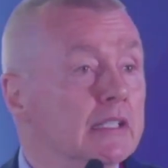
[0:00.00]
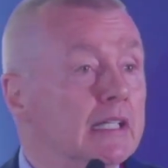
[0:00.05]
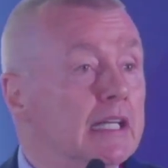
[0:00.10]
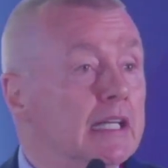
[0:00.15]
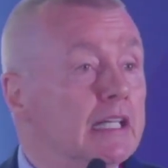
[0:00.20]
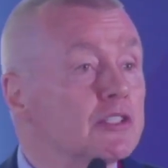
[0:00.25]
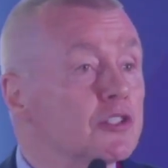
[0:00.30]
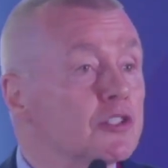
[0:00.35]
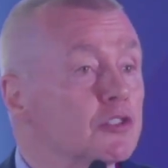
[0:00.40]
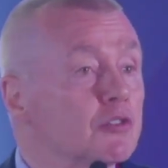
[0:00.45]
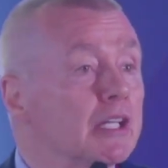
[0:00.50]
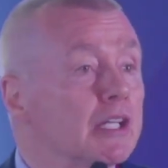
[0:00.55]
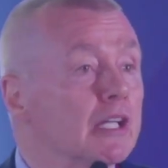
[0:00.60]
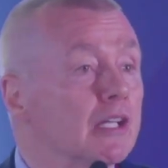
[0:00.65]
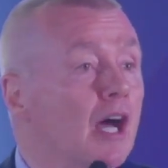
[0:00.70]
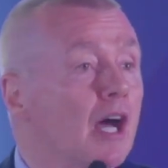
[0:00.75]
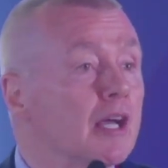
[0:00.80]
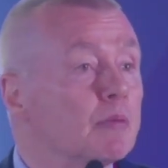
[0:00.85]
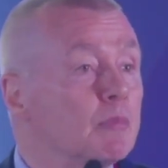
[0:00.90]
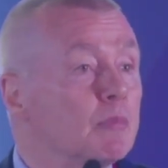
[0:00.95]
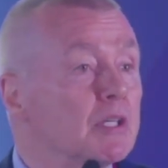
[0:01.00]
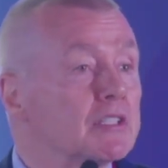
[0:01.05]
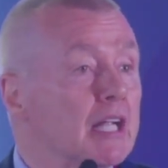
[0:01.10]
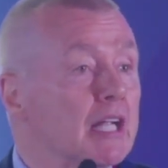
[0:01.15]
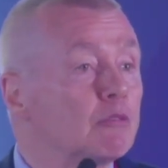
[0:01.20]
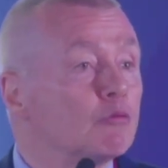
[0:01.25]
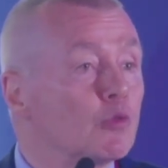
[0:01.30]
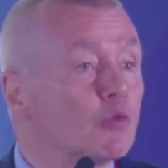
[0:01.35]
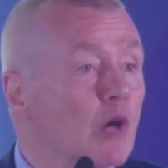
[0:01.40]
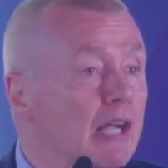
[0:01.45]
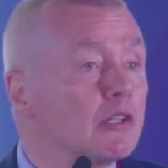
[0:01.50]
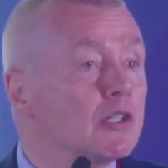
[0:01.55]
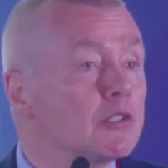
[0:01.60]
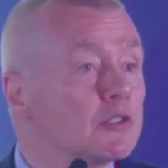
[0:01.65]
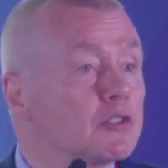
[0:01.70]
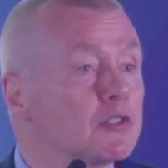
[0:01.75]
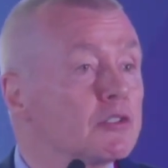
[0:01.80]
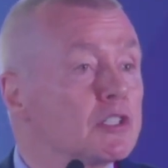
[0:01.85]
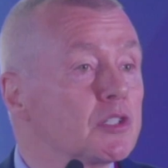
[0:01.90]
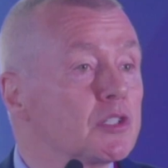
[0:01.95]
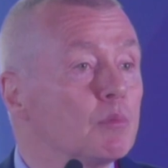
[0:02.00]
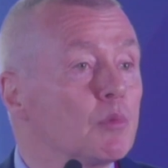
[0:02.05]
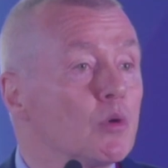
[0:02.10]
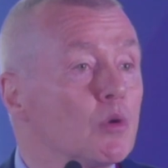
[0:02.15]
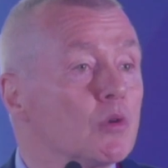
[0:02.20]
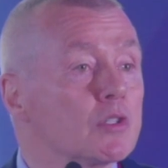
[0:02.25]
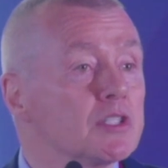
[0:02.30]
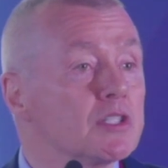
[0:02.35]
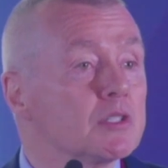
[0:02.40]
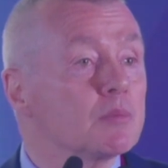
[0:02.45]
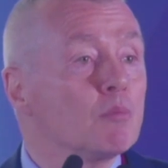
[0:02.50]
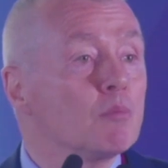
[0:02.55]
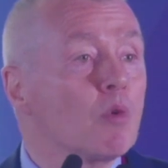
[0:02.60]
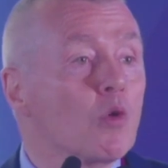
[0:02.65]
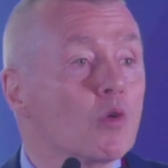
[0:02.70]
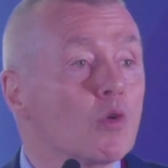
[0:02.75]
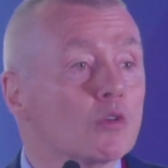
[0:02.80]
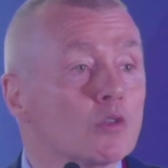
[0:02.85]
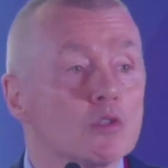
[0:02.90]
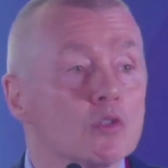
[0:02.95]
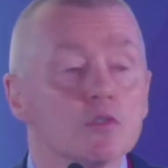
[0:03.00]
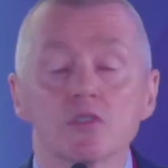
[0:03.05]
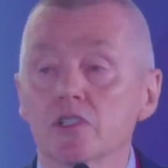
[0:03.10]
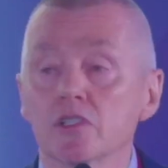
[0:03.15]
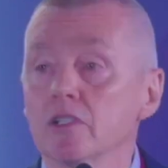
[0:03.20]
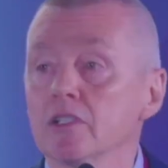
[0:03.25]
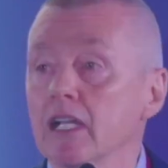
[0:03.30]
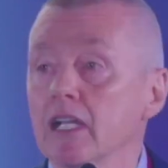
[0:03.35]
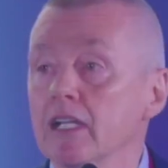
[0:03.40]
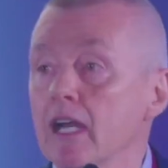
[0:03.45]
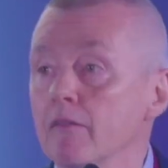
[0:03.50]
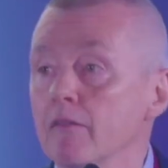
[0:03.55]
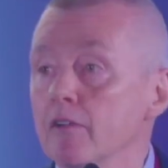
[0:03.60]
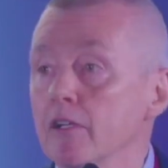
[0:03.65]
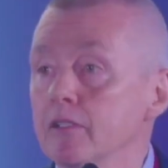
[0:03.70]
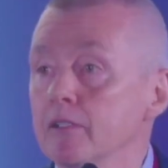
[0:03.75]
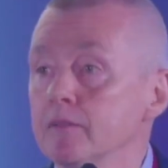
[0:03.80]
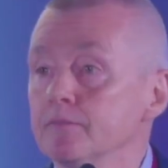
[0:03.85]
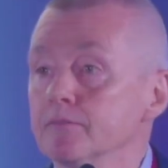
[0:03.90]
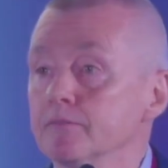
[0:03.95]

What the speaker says: industry alignment and regulatory support is more crucial than ever.